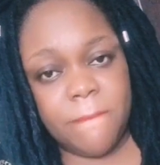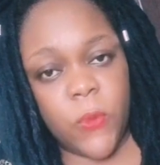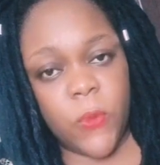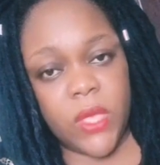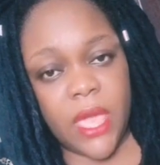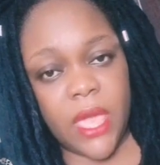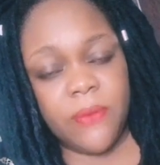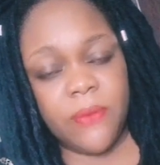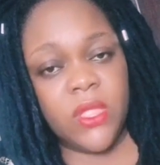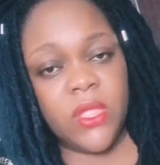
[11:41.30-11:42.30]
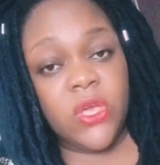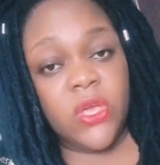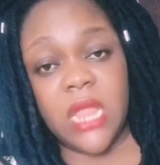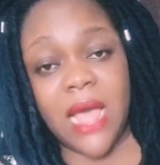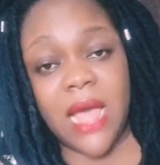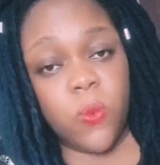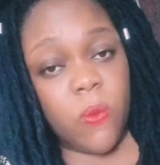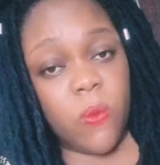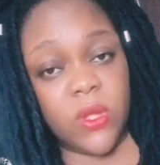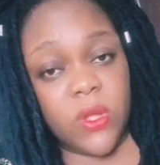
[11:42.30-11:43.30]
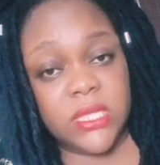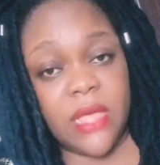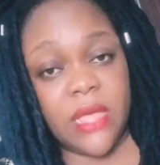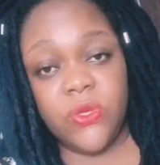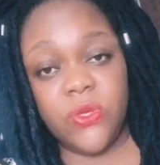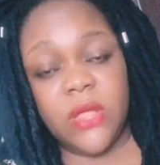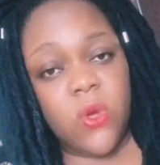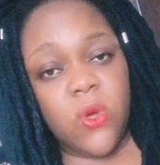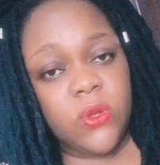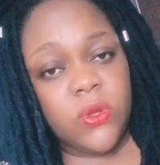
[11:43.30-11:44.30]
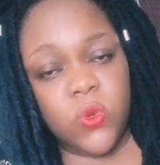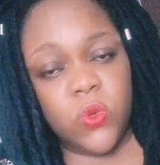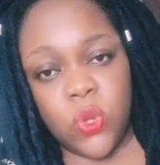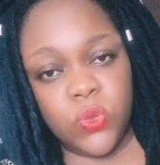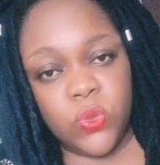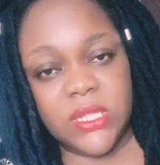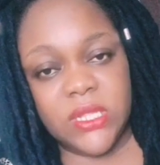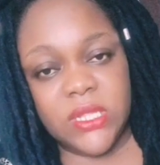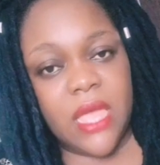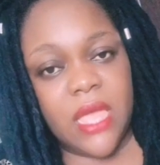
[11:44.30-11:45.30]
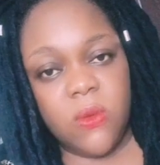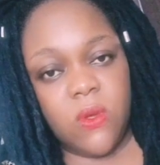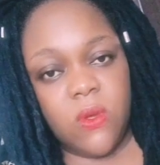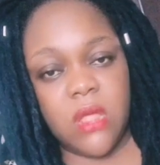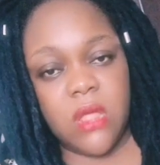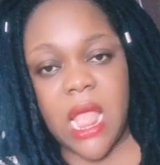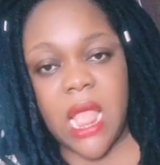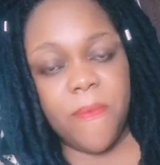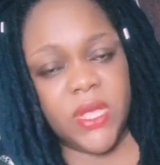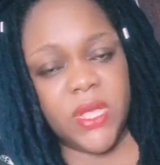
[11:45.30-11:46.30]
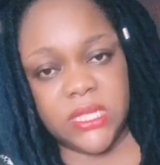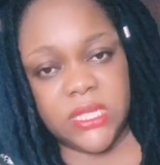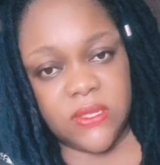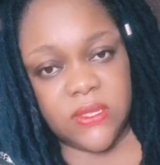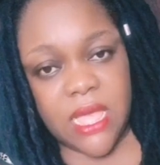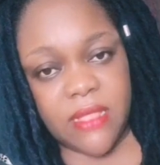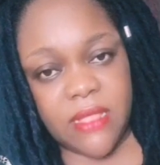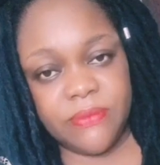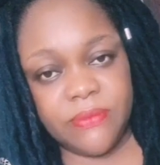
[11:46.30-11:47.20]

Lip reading: Okay, you can add warm water, you can add cold water, anyone, and mix it together.